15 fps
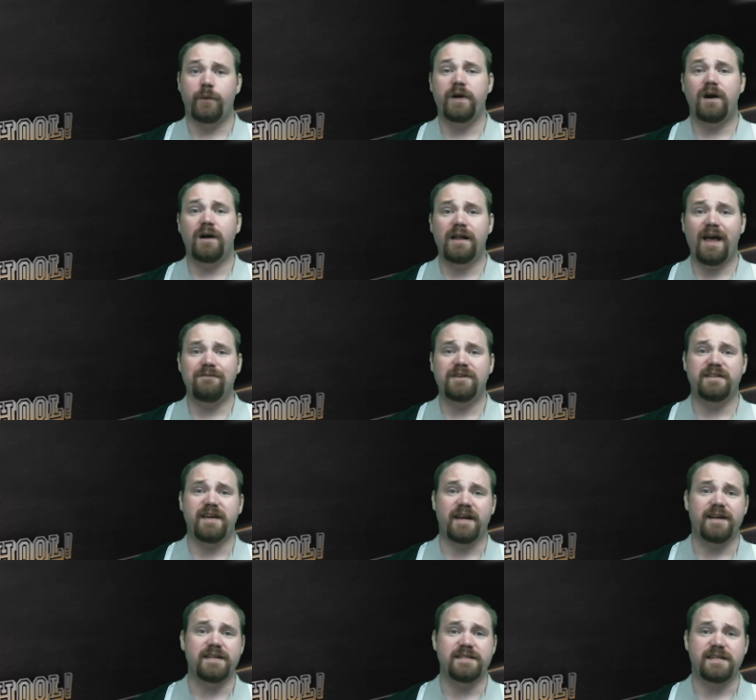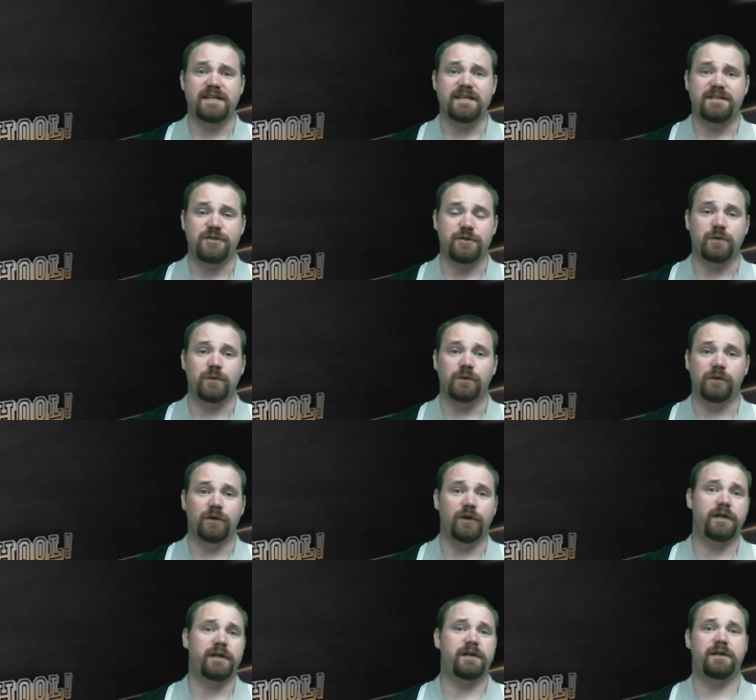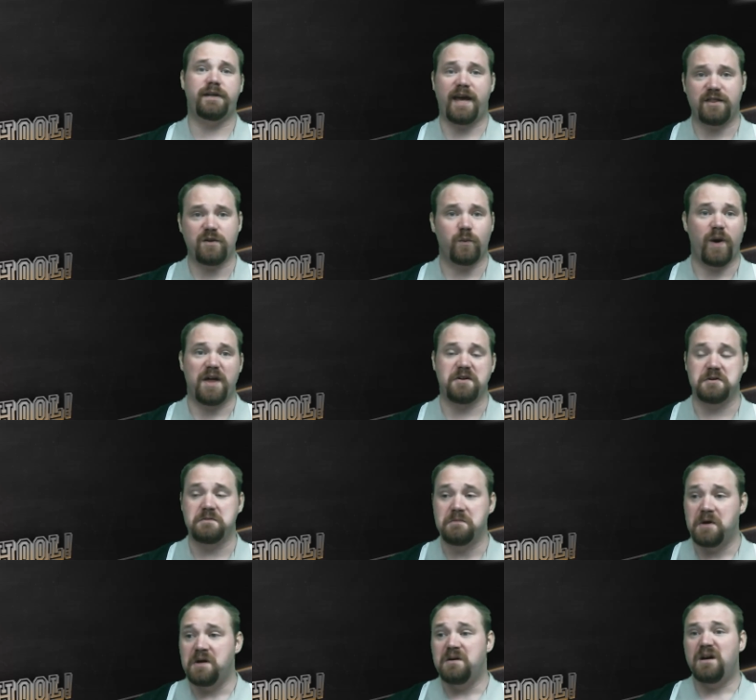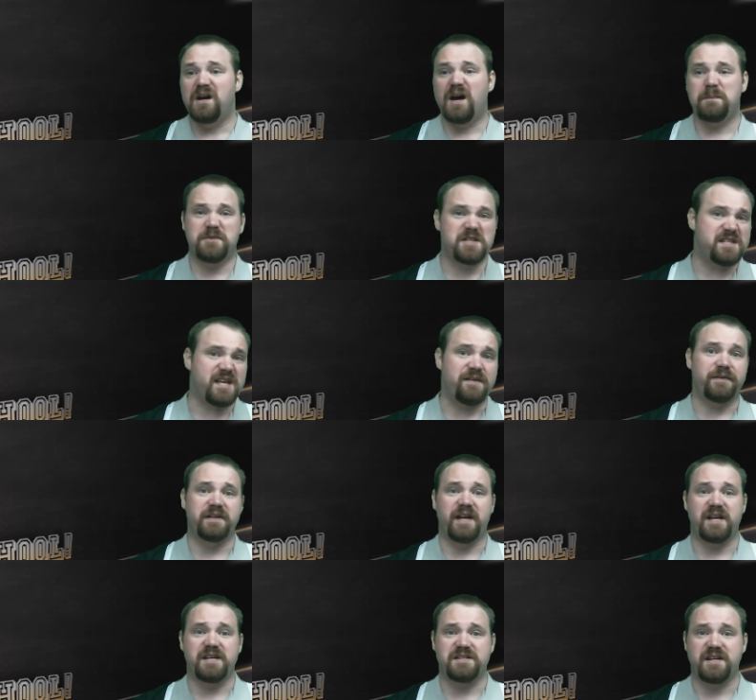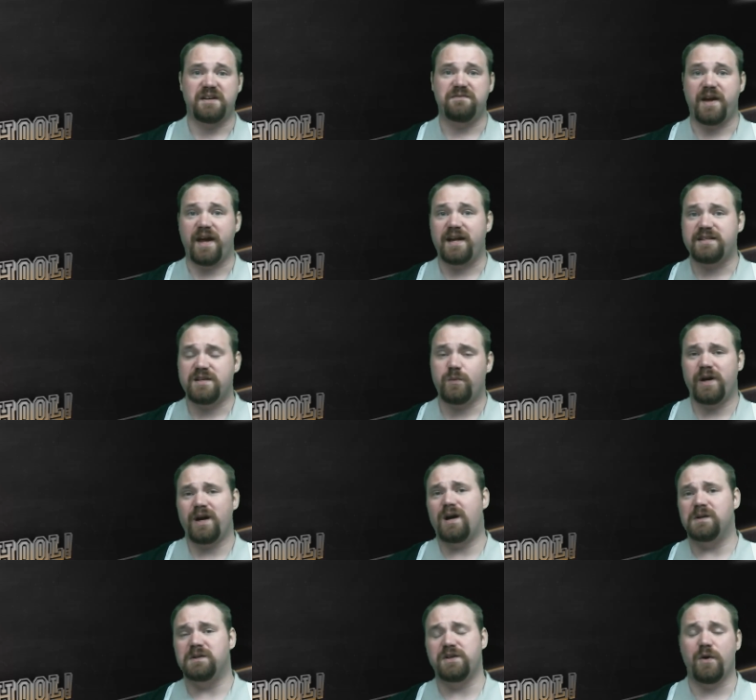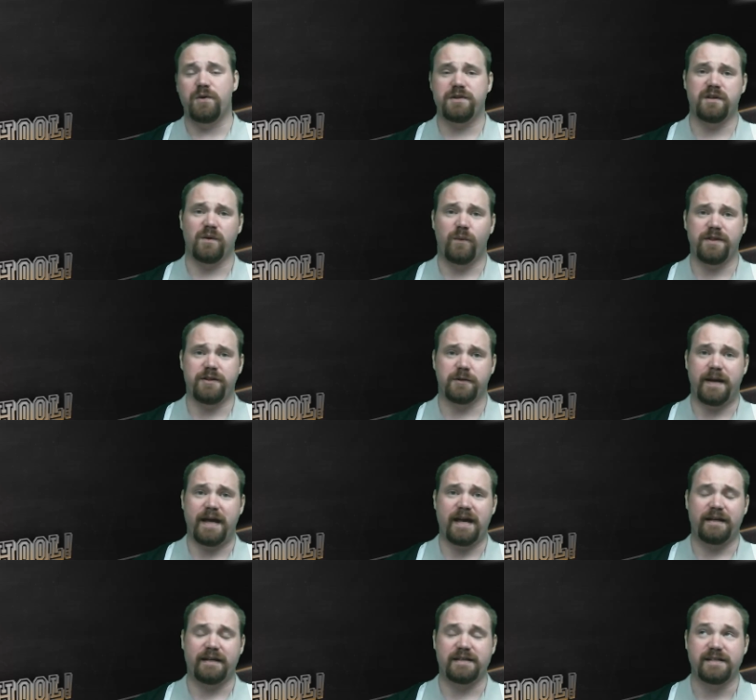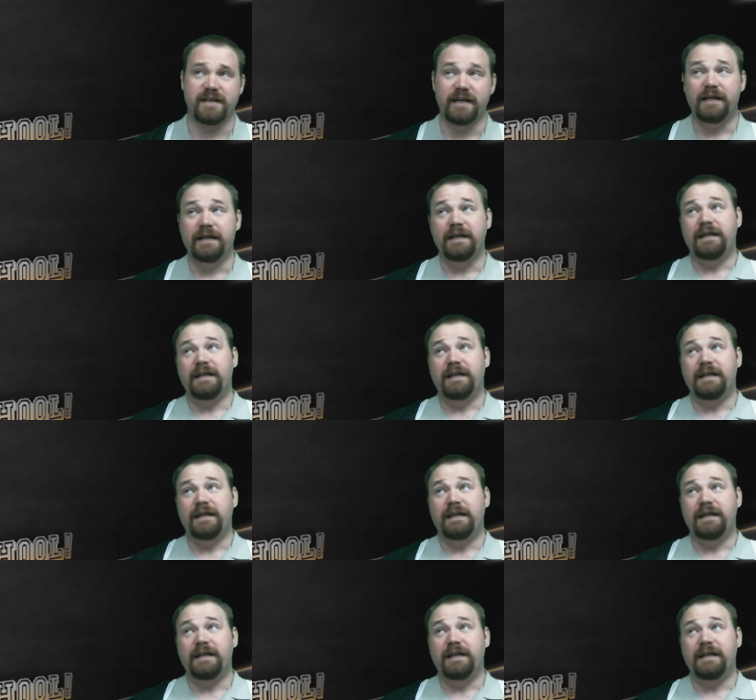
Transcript: we all have a tendency to look at the weather up to 7 days in advance, and we all know that the weatherman is